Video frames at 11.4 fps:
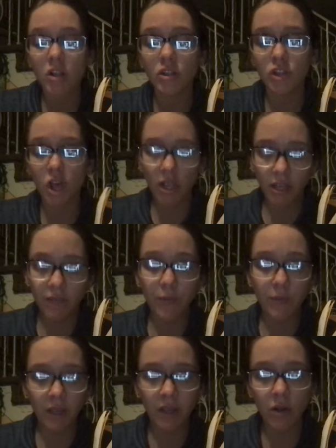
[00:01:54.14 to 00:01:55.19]
Lucky for
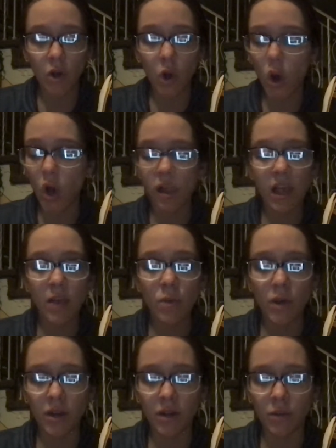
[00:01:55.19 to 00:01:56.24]
me, all I
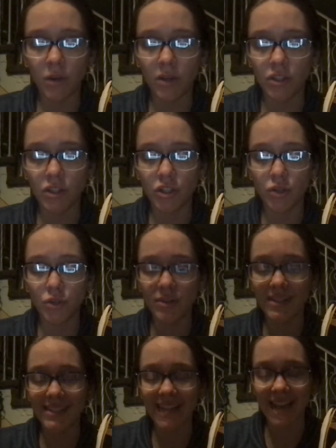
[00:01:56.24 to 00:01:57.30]
wanted was to use
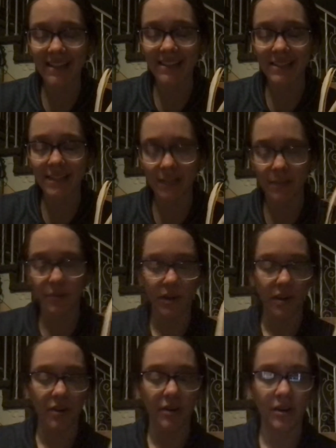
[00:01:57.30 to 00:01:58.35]
Dad's
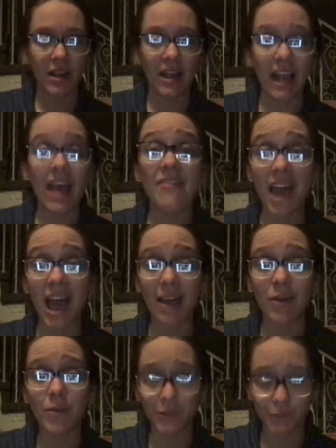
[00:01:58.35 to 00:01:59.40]
typewriter, and that
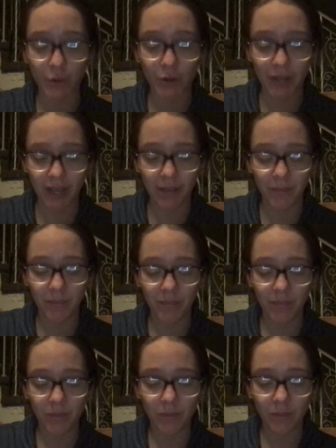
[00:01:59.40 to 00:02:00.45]
was working.
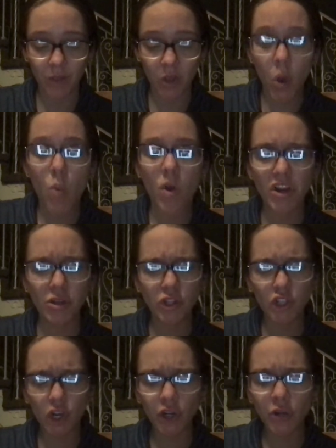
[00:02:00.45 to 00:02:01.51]
When you
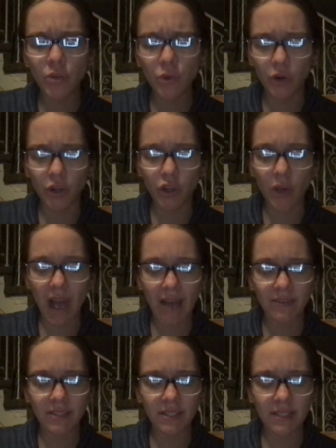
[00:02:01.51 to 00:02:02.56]
start a war, you
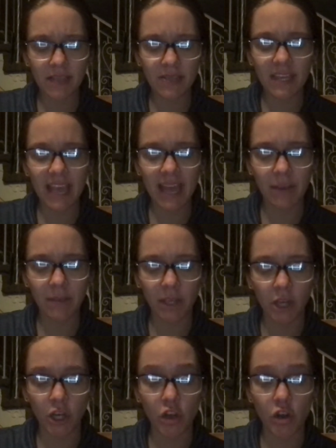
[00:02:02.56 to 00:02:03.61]
have to send the enemy
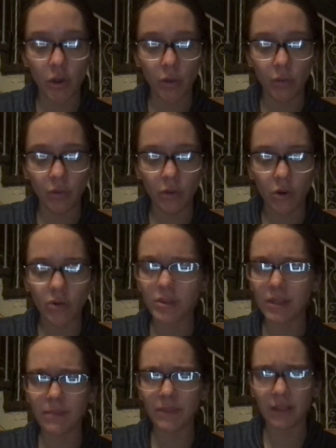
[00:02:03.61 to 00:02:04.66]
a note or
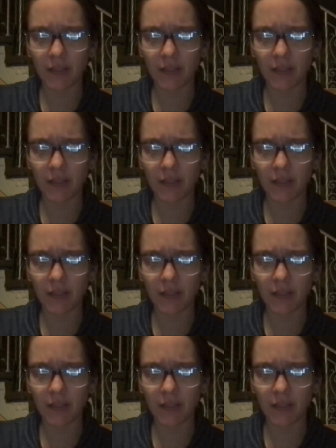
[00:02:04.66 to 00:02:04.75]
something